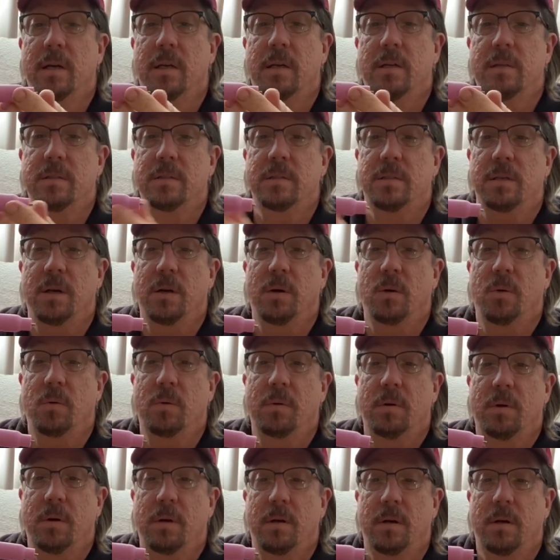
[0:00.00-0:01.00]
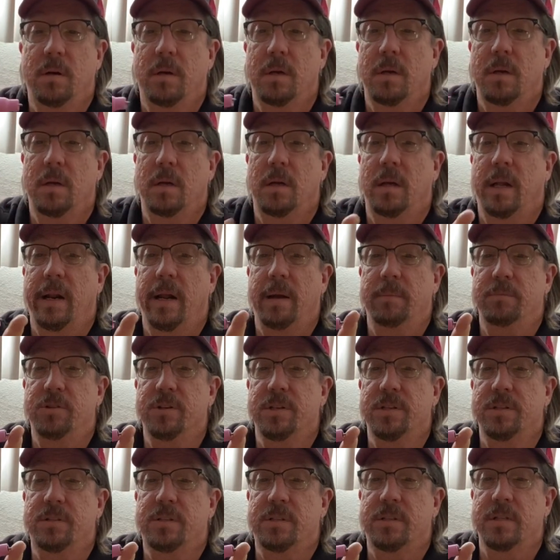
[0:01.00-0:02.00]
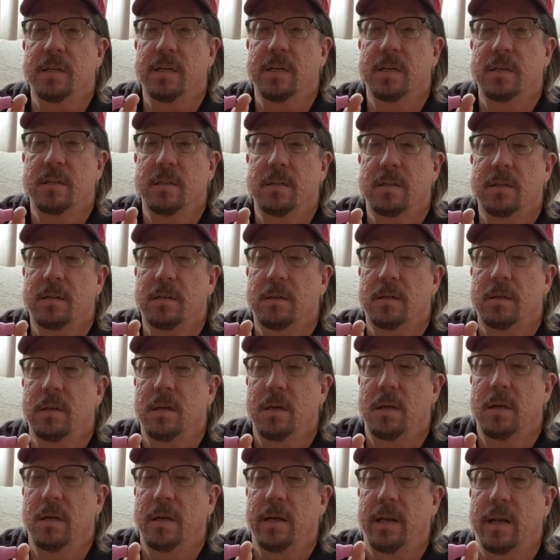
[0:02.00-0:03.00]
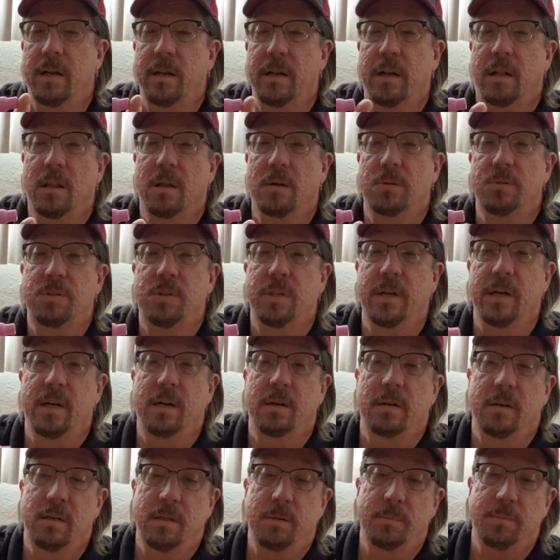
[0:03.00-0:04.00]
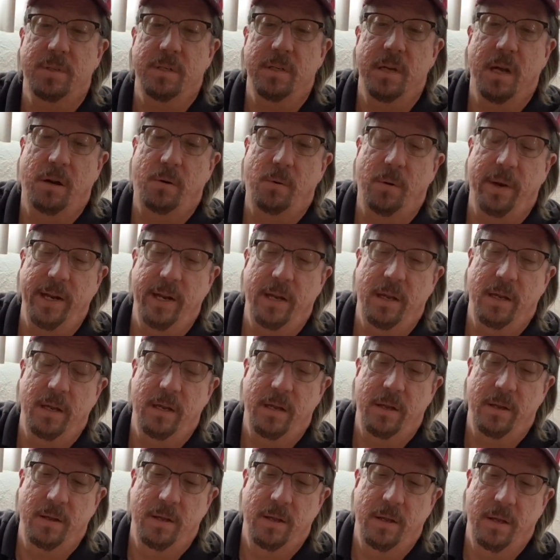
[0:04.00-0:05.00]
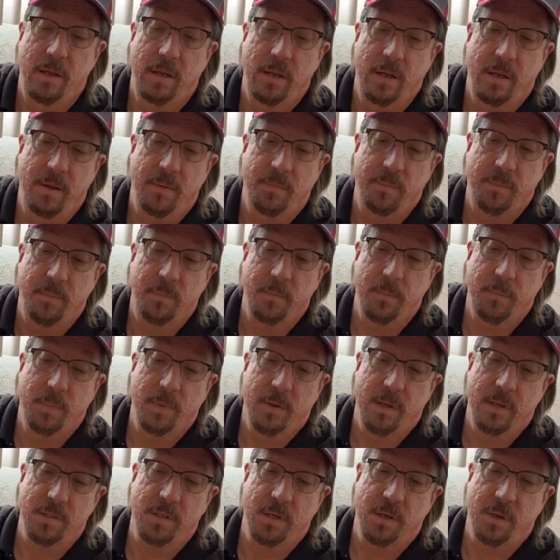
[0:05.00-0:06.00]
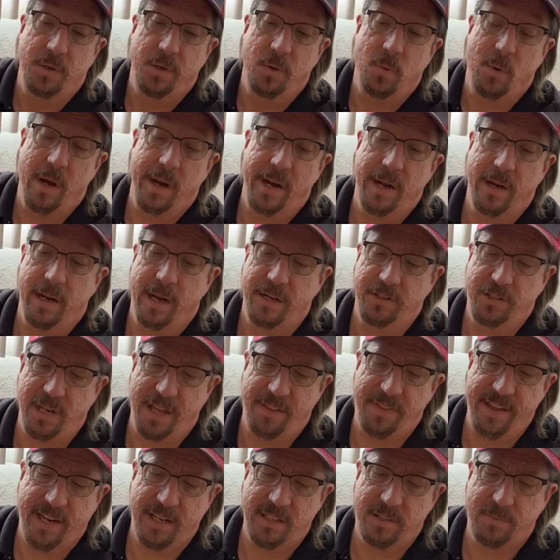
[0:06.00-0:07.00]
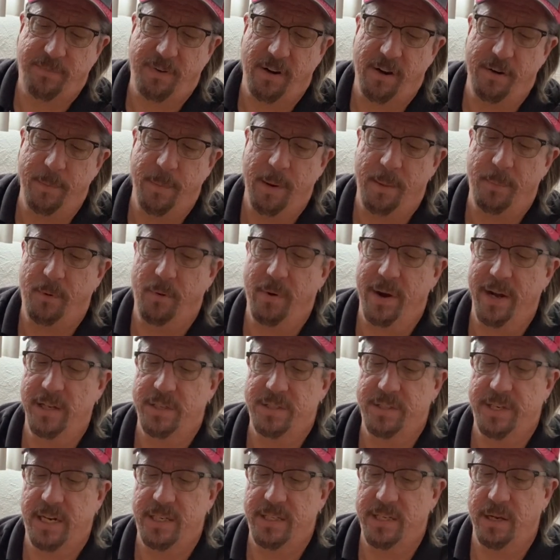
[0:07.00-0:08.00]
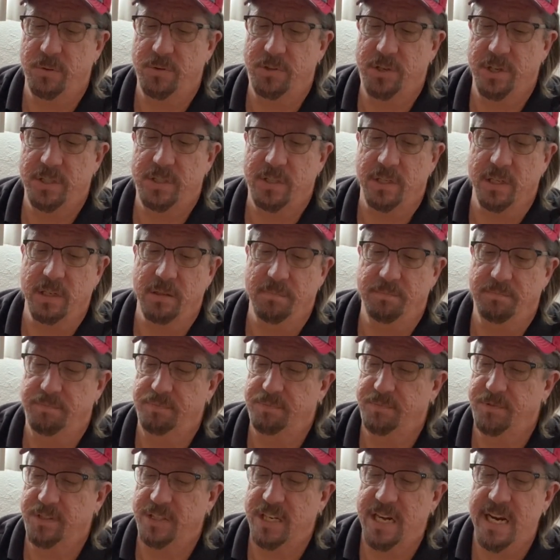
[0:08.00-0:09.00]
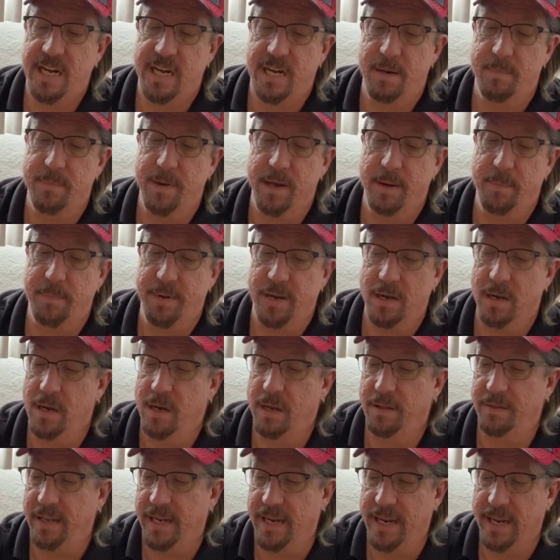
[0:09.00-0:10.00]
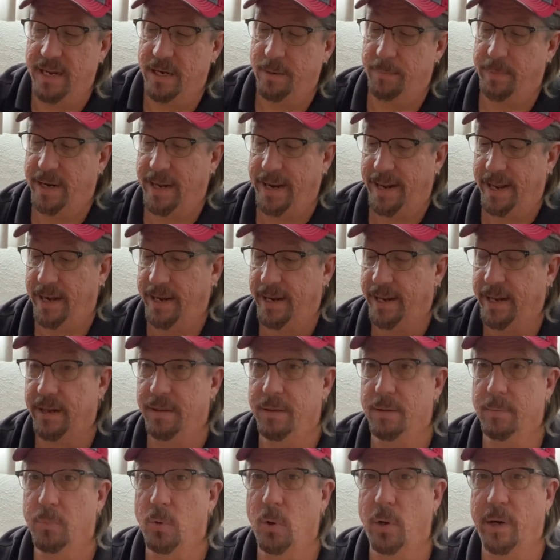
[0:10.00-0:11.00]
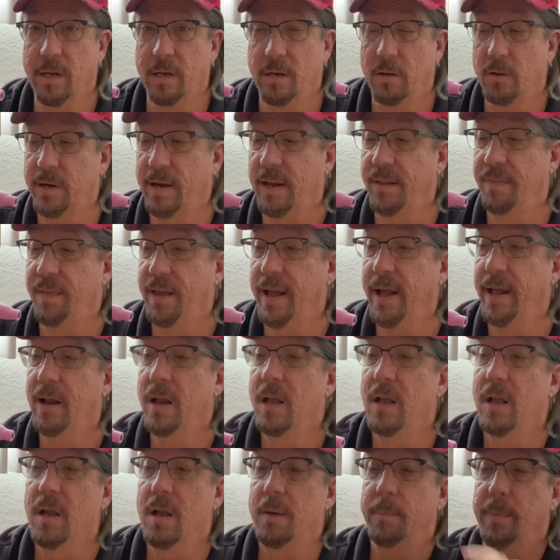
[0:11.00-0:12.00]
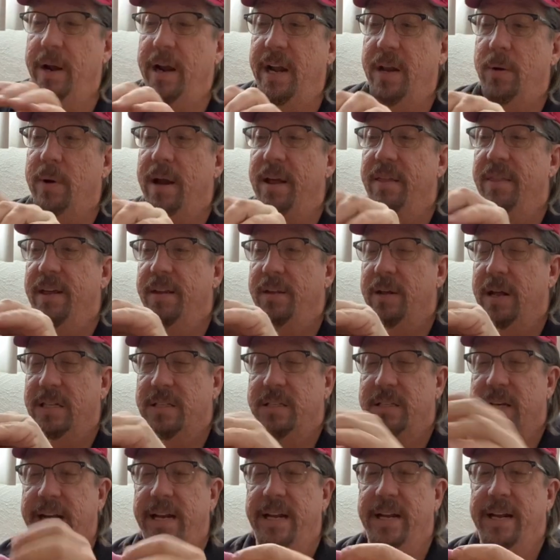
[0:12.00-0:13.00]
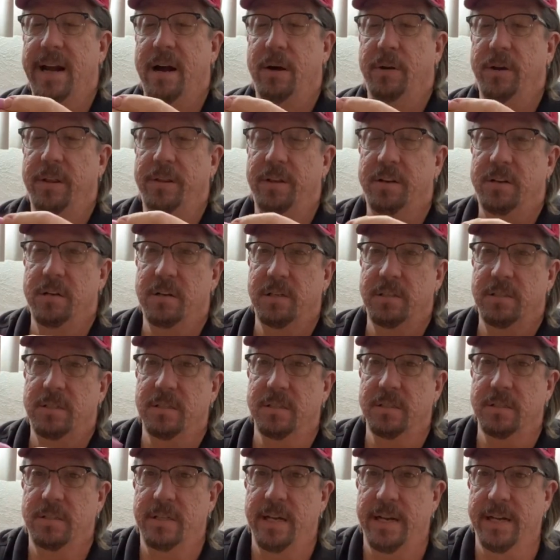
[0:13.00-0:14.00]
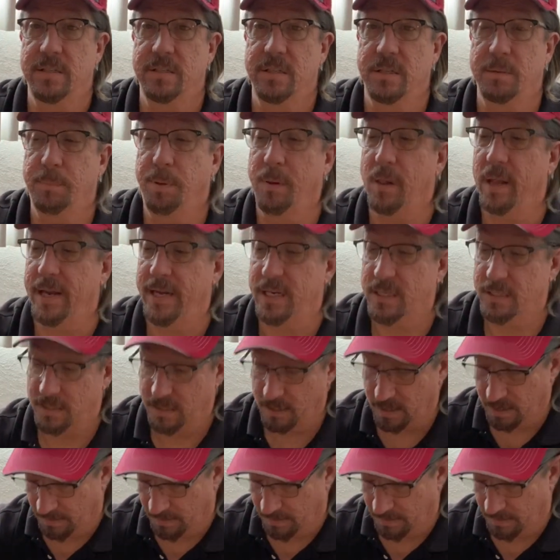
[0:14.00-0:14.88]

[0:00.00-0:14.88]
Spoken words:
So I'm just getting it close there. Oops, not quite. So you want it, I think it's, if I remember right, it sticks out just a teeny bit beyond the end, but I got to get in the book and look at that. But anyway, then that's tightened down and the tungsten stays in place.